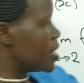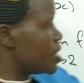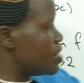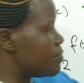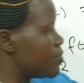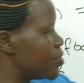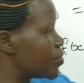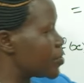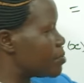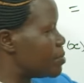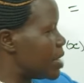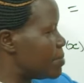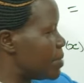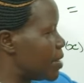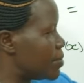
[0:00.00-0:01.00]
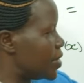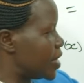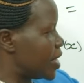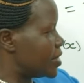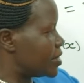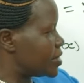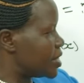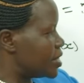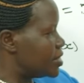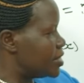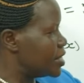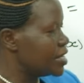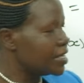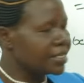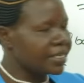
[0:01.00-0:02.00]
If you remember when I said
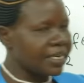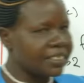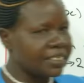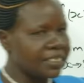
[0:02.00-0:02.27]
that